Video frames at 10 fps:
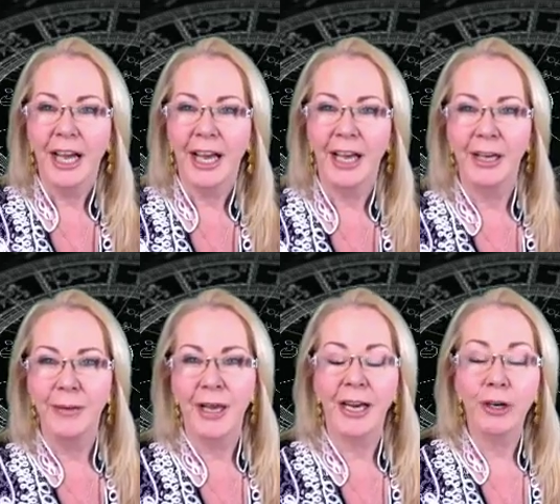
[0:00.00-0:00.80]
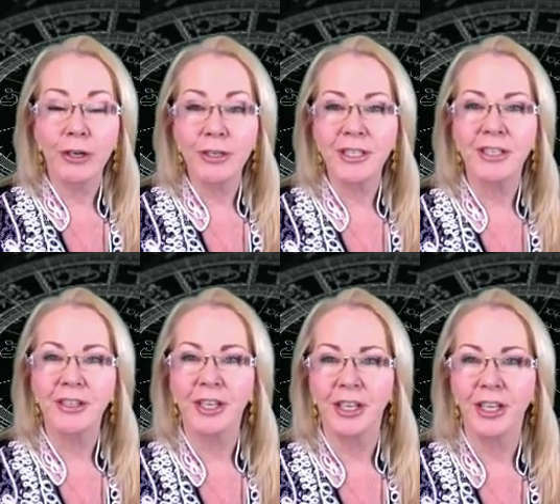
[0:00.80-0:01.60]
And of course,
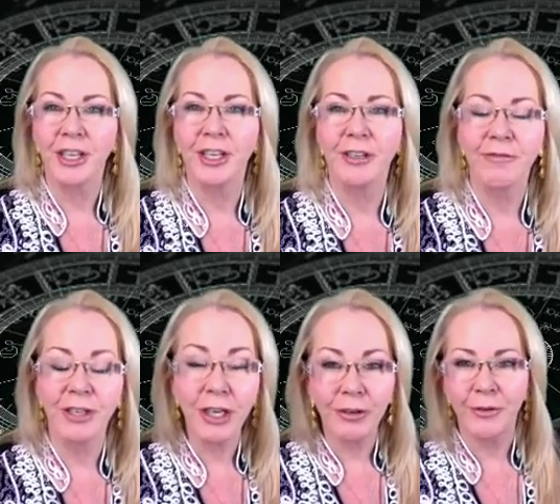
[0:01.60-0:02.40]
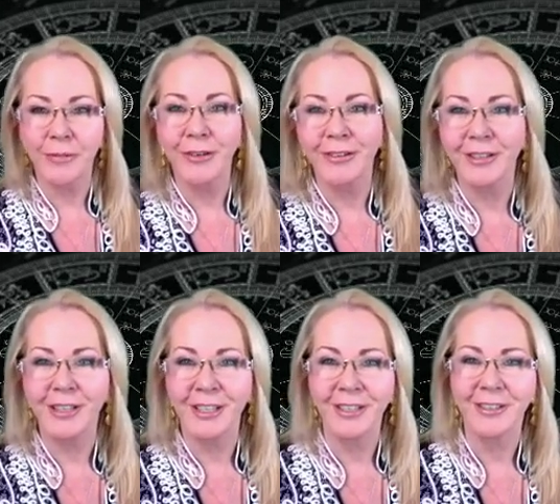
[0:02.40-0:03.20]
the video
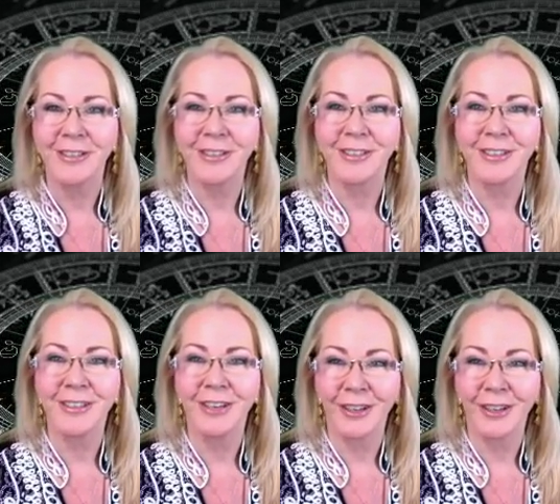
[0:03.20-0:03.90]
report is